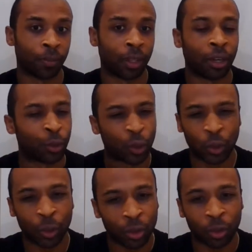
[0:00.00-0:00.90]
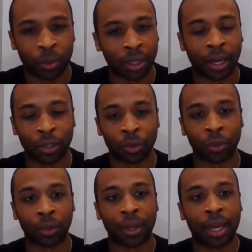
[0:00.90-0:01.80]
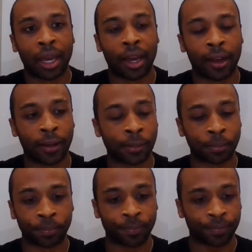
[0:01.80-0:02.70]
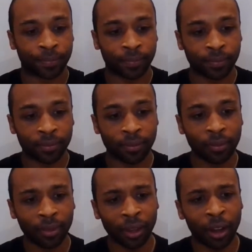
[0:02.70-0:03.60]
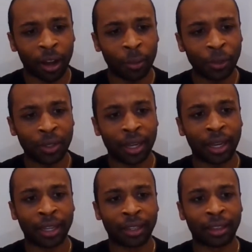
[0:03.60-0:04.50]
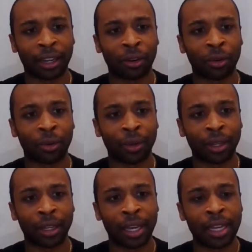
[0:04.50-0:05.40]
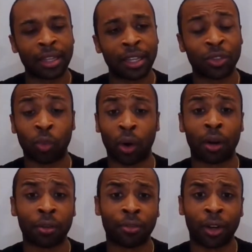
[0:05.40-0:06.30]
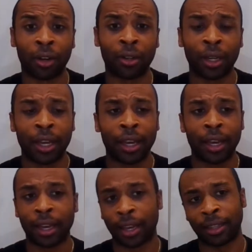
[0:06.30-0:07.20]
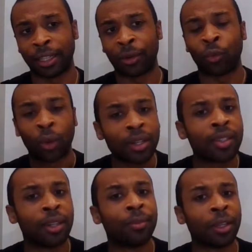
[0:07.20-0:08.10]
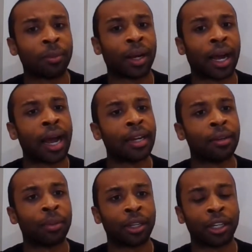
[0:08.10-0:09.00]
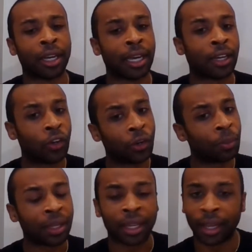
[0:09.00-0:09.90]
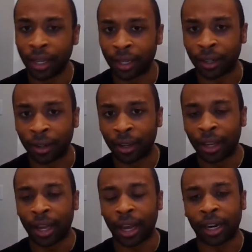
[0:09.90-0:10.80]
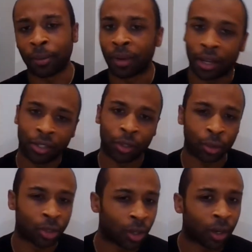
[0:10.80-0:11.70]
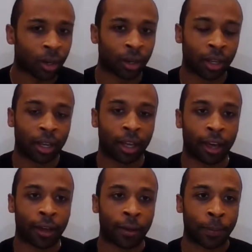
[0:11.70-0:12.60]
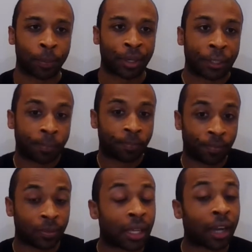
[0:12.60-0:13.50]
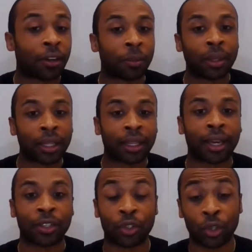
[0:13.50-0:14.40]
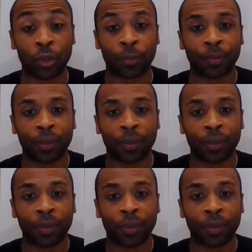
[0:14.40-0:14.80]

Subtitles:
It was so supernatural. Almost like there in this waterfall, there was something behind it, but it could be hidden, and I'm not so sure. But that could be the case too.